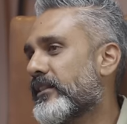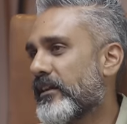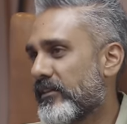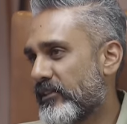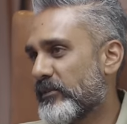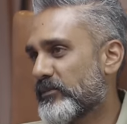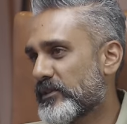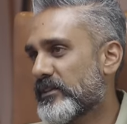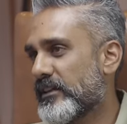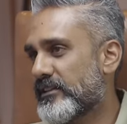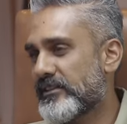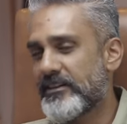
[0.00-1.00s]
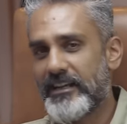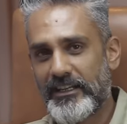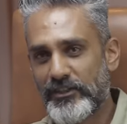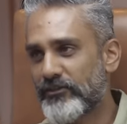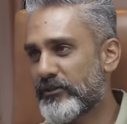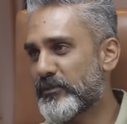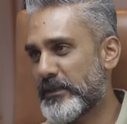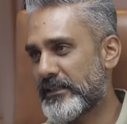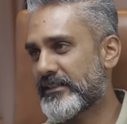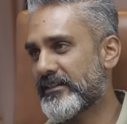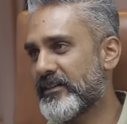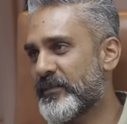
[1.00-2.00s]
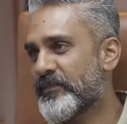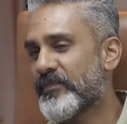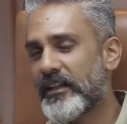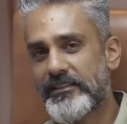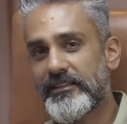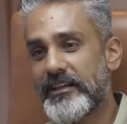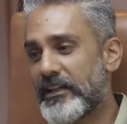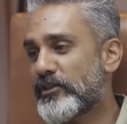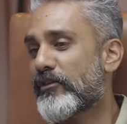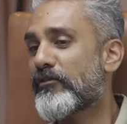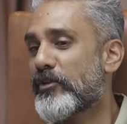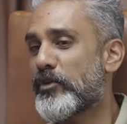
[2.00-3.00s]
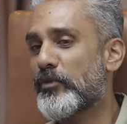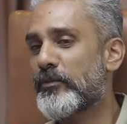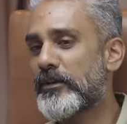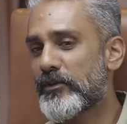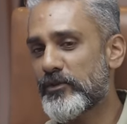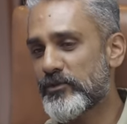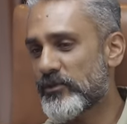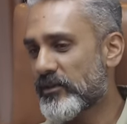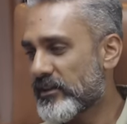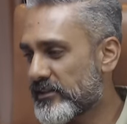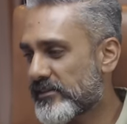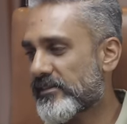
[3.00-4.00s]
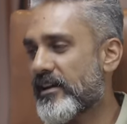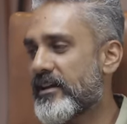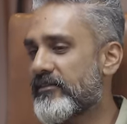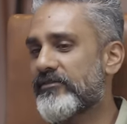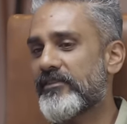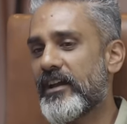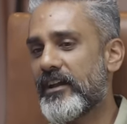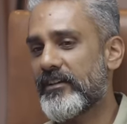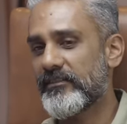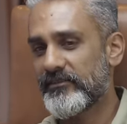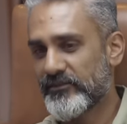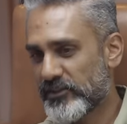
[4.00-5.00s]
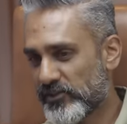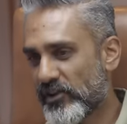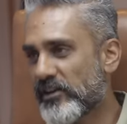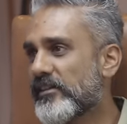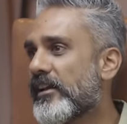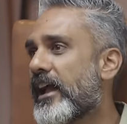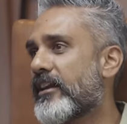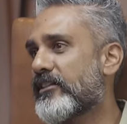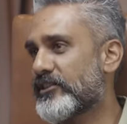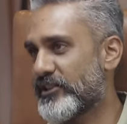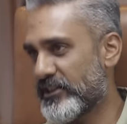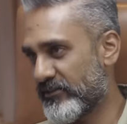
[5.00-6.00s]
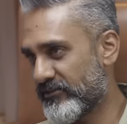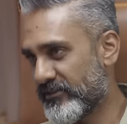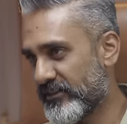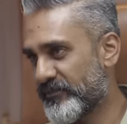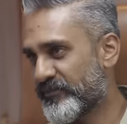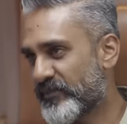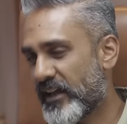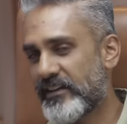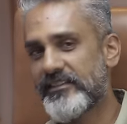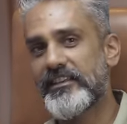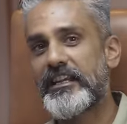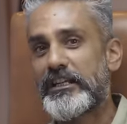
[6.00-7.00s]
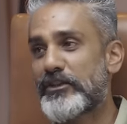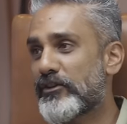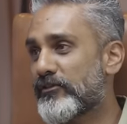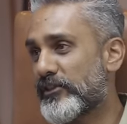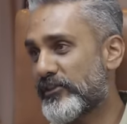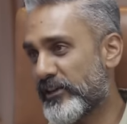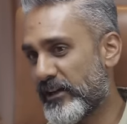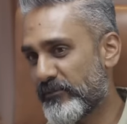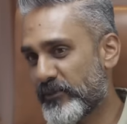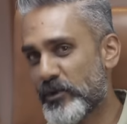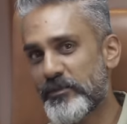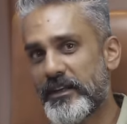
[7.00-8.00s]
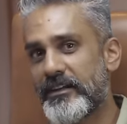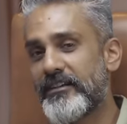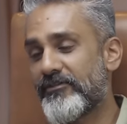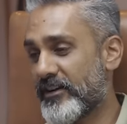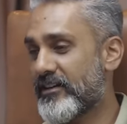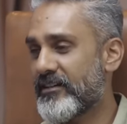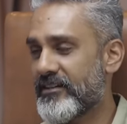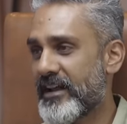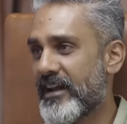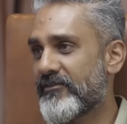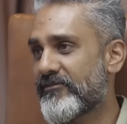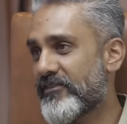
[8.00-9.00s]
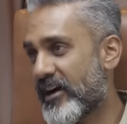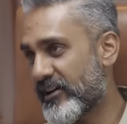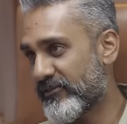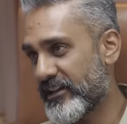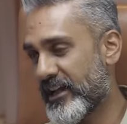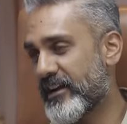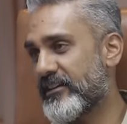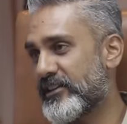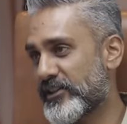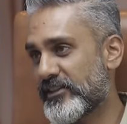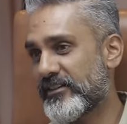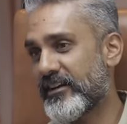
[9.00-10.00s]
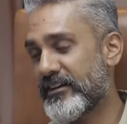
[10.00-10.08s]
they're dreams. It's the nature of the beast. It's the nature of the human to strive and struggle and achieve. Mm. And it's the nature of the dream to be difficult and far away and distant